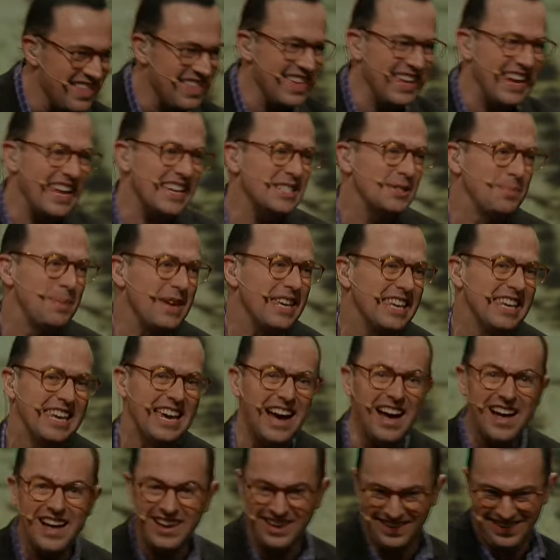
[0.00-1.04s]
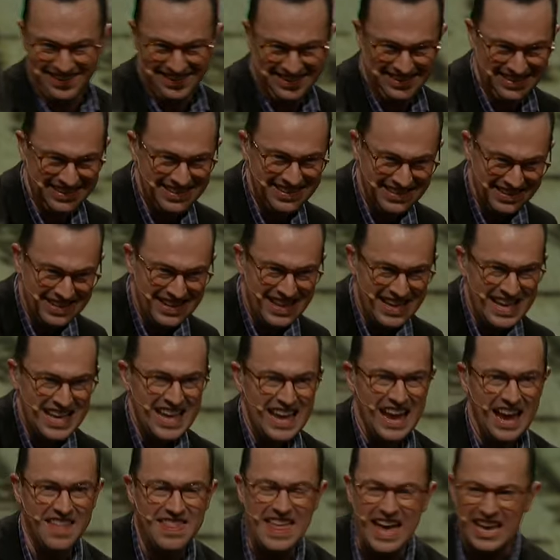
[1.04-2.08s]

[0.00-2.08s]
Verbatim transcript: that has begun and